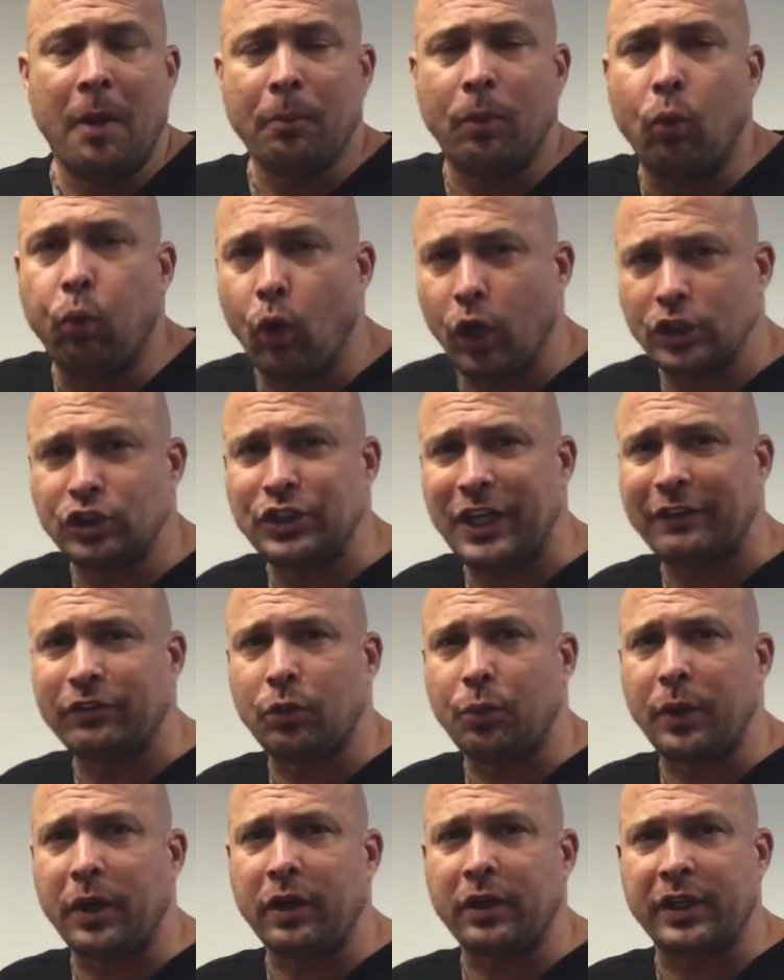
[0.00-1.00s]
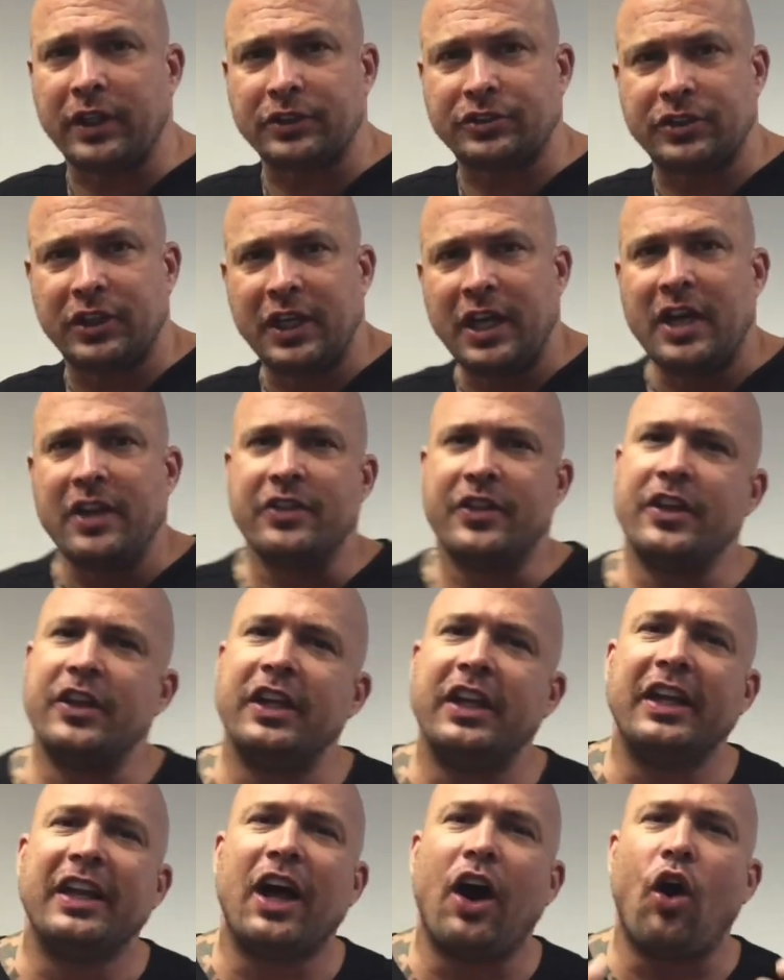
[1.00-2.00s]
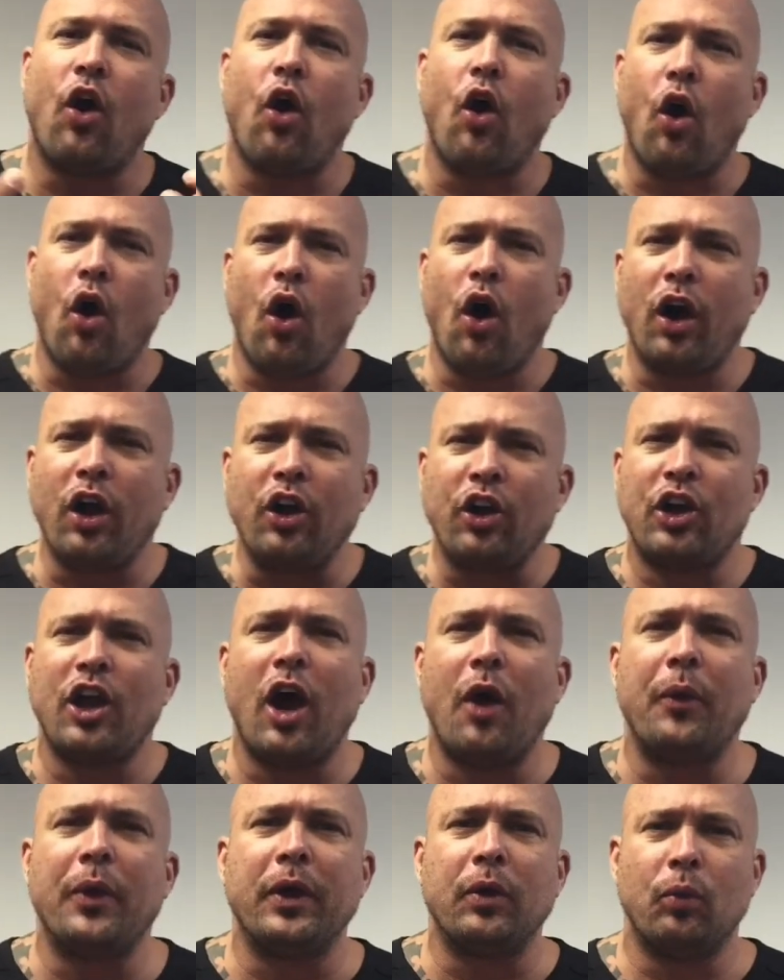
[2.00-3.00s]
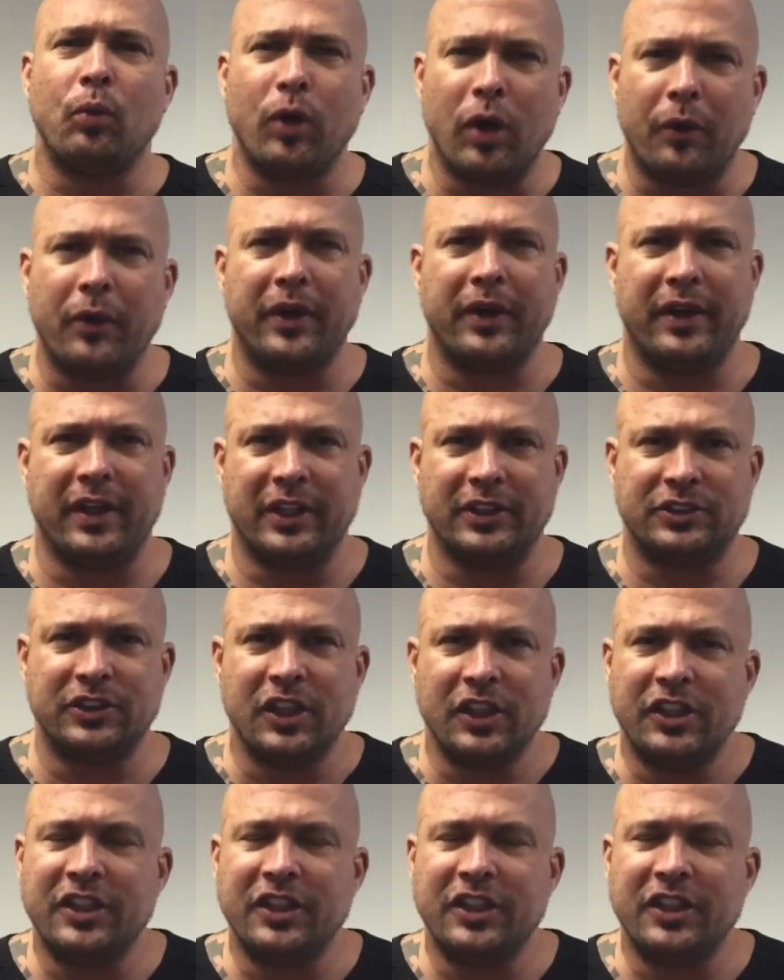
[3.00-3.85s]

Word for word: But once you have awareness, you need that ongoing willingness.